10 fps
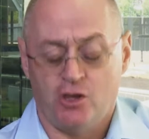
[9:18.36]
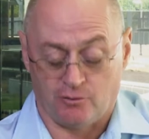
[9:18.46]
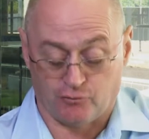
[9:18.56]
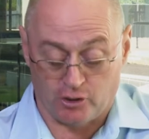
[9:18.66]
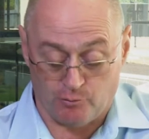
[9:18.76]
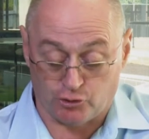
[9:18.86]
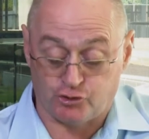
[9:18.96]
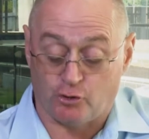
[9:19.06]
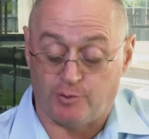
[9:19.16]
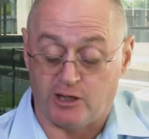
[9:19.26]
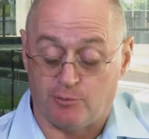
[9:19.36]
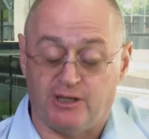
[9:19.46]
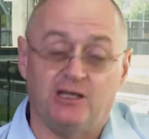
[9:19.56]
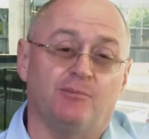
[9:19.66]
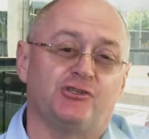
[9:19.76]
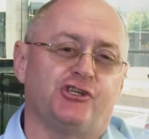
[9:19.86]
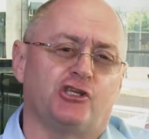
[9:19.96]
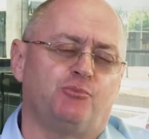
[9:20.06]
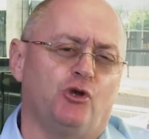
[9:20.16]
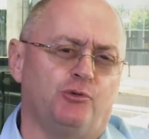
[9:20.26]
I've got him on top here to beat number
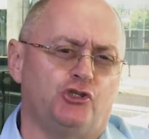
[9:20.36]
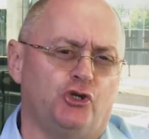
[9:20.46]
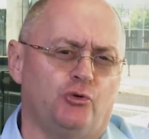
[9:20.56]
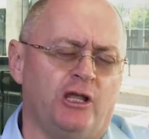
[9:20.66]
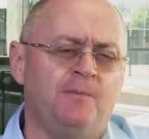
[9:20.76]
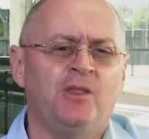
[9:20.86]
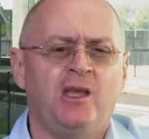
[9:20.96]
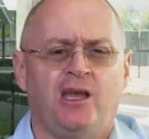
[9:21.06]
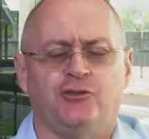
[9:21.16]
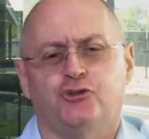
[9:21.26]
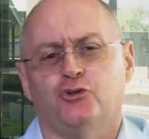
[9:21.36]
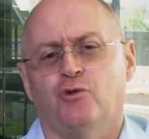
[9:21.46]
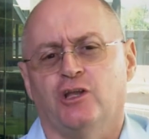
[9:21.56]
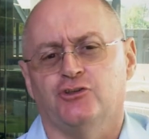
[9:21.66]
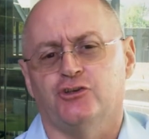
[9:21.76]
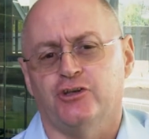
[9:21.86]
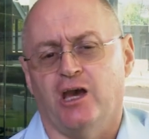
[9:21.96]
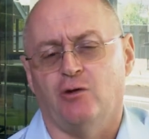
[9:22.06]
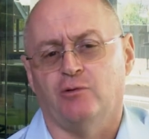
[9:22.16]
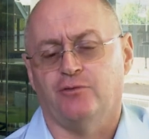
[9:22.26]
six, Perpetuity. Had the two runs in
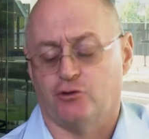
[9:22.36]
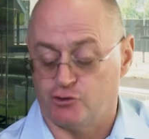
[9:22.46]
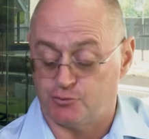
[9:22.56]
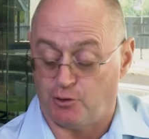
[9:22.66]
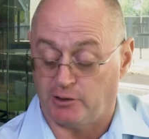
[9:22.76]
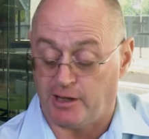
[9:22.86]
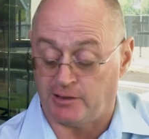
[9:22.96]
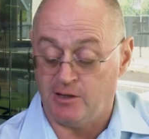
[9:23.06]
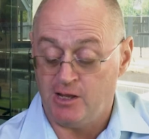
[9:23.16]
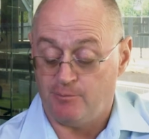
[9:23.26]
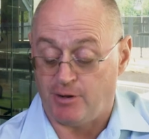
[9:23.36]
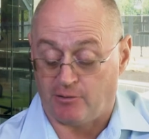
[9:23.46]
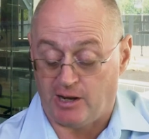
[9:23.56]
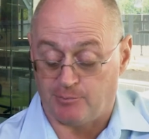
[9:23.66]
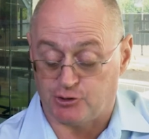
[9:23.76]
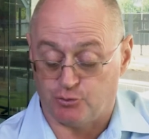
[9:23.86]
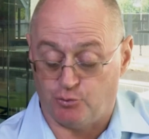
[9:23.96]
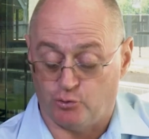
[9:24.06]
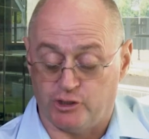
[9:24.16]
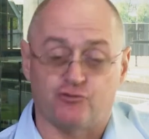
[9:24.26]
Darwin for Chris Pollard. Barry Huppatz
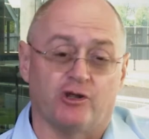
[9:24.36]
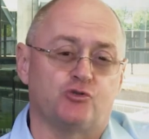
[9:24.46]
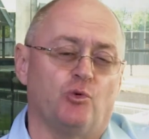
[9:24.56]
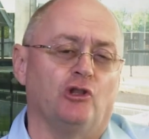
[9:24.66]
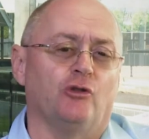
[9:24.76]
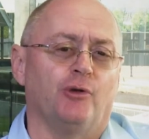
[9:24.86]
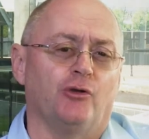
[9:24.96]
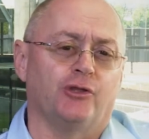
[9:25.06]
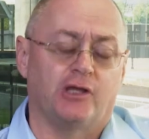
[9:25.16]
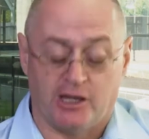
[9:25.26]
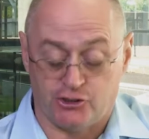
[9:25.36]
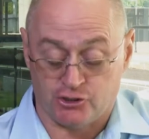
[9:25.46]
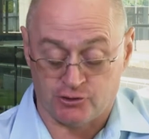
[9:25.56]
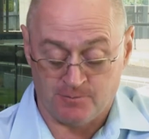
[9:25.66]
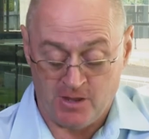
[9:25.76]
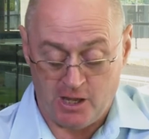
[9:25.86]
aboard. He's raced well on both occasions.